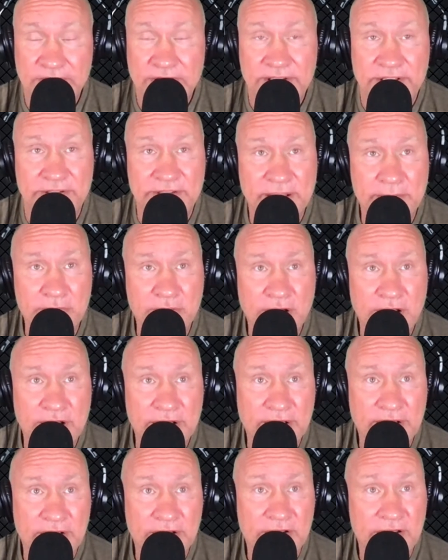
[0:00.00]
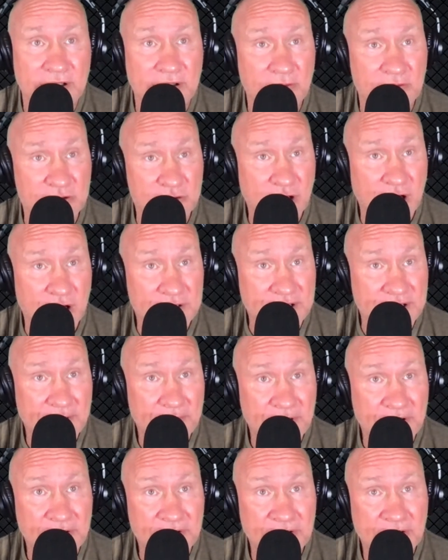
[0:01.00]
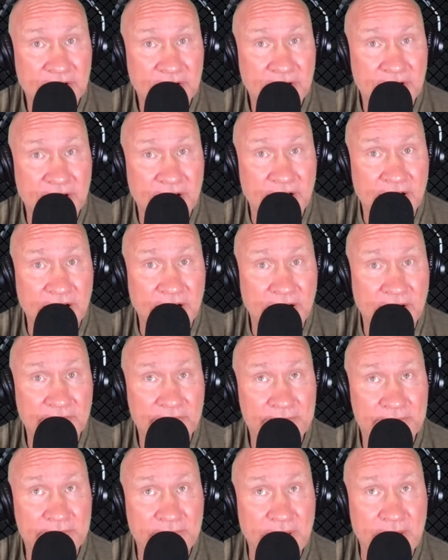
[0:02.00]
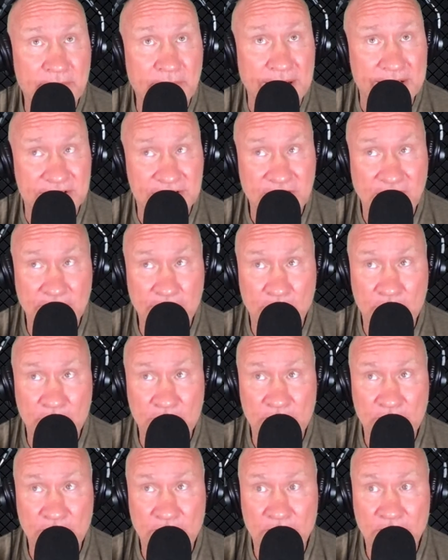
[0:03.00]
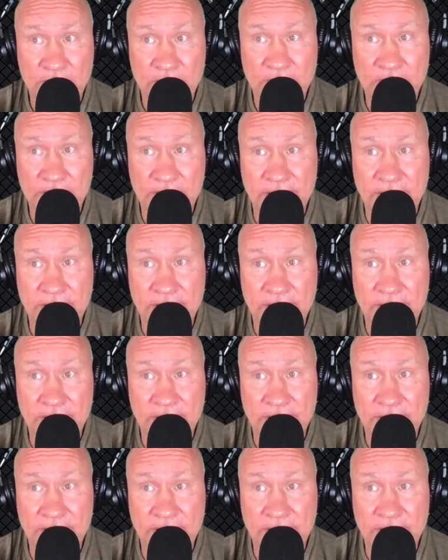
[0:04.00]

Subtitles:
They then brought in, John came in my sophomore year.